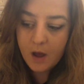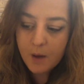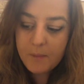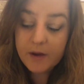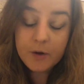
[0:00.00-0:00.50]

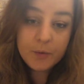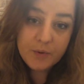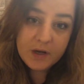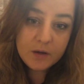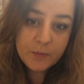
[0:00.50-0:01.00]
my
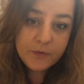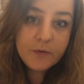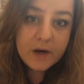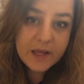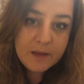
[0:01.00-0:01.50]
career
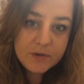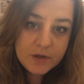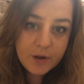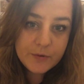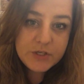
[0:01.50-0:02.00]
before I came into
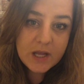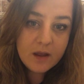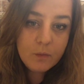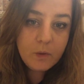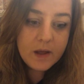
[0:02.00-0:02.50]

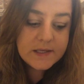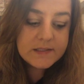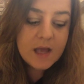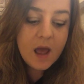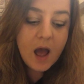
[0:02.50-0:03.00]
coaching
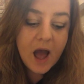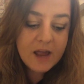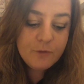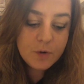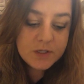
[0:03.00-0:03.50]
was
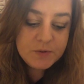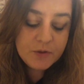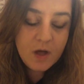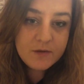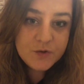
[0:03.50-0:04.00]
I've worked with a
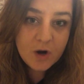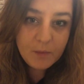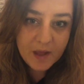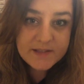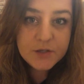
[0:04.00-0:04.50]
lot of
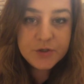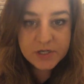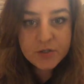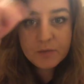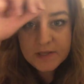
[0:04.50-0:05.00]
trauma as a
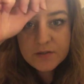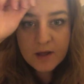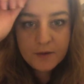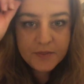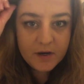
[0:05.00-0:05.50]
traditional mental
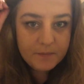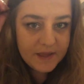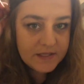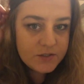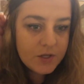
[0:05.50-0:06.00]
health
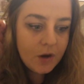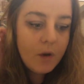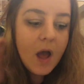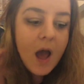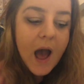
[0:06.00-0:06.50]
therapist. So
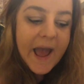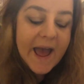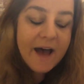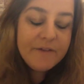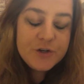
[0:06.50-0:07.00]
I
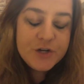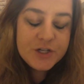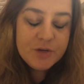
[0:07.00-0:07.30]
have a traditional